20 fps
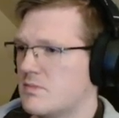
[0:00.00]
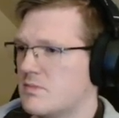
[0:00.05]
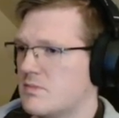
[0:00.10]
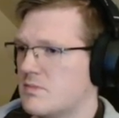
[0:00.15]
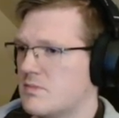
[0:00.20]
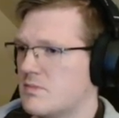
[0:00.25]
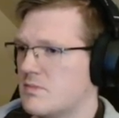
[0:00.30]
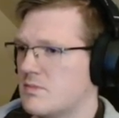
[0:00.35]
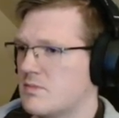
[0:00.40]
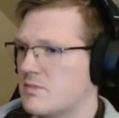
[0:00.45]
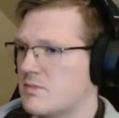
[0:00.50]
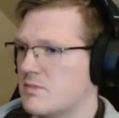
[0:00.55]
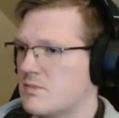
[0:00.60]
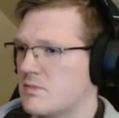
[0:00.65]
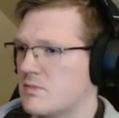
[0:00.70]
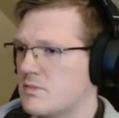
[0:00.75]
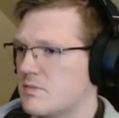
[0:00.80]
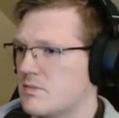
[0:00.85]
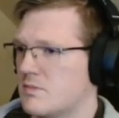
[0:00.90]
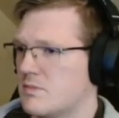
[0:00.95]

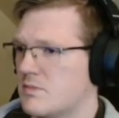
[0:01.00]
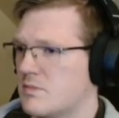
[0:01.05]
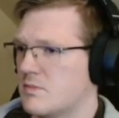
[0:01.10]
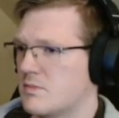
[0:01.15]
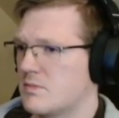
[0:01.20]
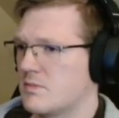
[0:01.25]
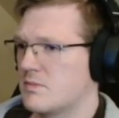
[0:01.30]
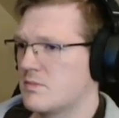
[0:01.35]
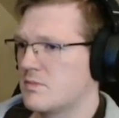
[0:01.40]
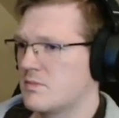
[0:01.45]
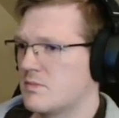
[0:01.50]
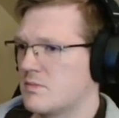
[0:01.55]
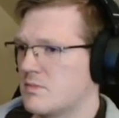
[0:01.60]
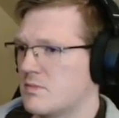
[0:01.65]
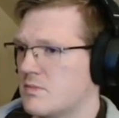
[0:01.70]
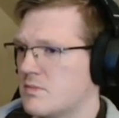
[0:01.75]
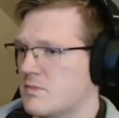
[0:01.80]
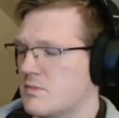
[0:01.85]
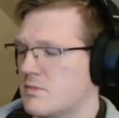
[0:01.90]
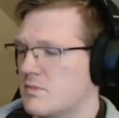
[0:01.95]

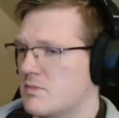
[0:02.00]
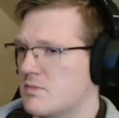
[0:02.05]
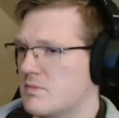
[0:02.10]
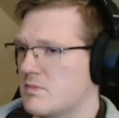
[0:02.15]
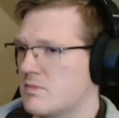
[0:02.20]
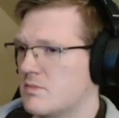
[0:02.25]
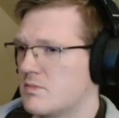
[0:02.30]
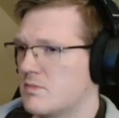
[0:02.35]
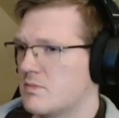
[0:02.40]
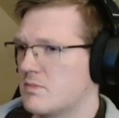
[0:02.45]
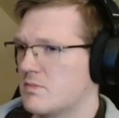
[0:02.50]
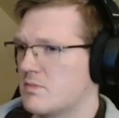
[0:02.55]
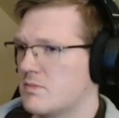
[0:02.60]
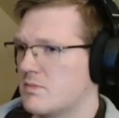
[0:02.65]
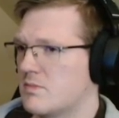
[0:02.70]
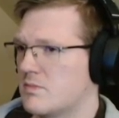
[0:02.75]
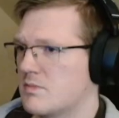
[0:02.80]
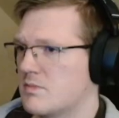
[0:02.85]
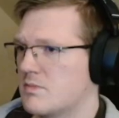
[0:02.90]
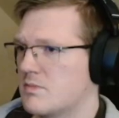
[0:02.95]

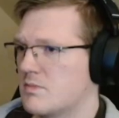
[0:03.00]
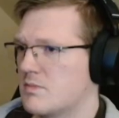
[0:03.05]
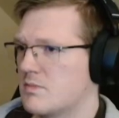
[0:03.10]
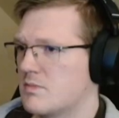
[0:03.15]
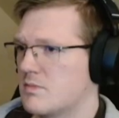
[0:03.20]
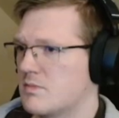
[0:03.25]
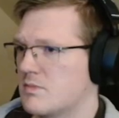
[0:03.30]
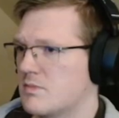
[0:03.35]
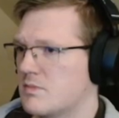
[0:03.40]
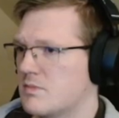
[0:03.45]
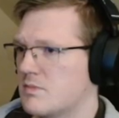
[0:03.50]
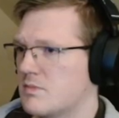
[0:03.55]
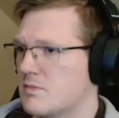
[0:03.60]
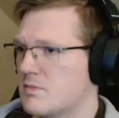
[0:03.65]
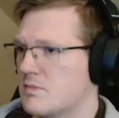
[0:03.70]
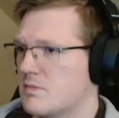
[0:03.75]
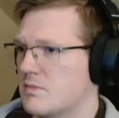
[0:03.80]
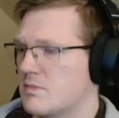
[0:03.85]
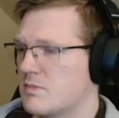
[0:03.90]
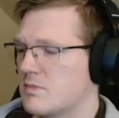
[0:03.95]

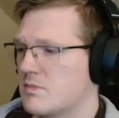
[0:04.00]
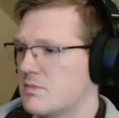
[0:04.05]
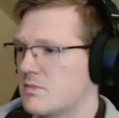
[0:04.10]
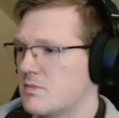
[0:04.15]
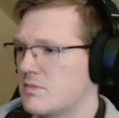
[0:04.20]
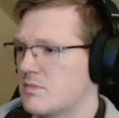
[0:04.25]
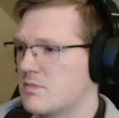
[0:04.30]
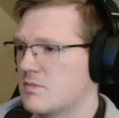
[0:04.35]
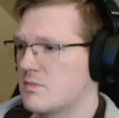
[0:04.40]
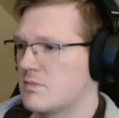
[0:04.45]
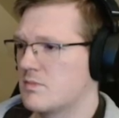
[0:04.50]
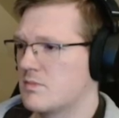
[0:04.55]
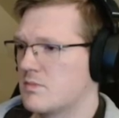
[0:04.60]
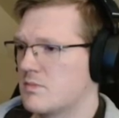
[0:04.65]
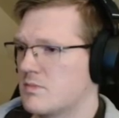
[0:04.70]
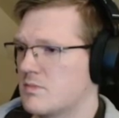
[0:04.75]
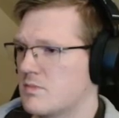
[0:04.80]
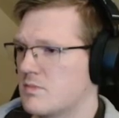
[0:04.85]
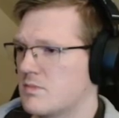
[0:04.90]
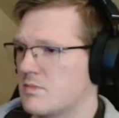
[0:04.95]

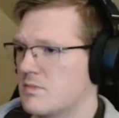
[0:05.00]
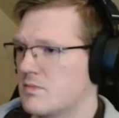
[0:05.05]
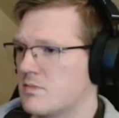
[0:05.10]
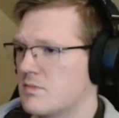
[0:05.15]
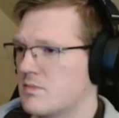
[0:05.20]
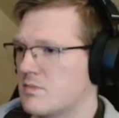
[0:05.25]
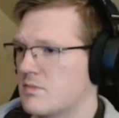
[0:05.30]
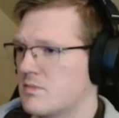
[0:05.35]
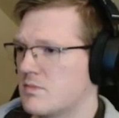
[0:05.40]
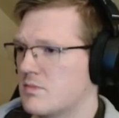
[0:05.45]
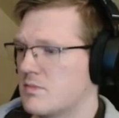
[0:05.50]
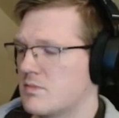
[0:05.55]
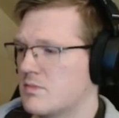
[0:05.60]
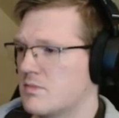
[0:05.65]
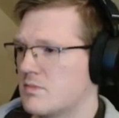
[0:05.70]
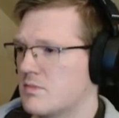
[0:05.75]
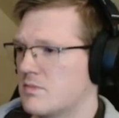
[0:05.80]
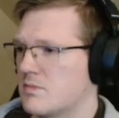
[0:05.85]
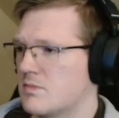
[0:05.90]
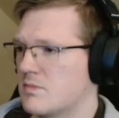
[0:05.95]

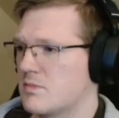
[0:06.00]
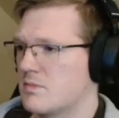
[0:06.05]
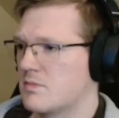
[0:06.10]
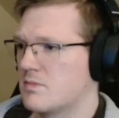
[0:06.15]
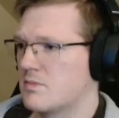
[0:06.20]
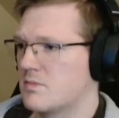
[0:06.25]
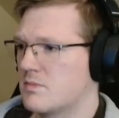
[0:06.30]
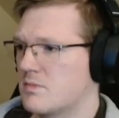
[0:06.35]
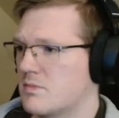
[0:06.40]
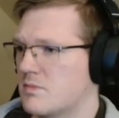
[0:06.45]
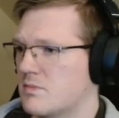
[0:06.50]
(not speaking)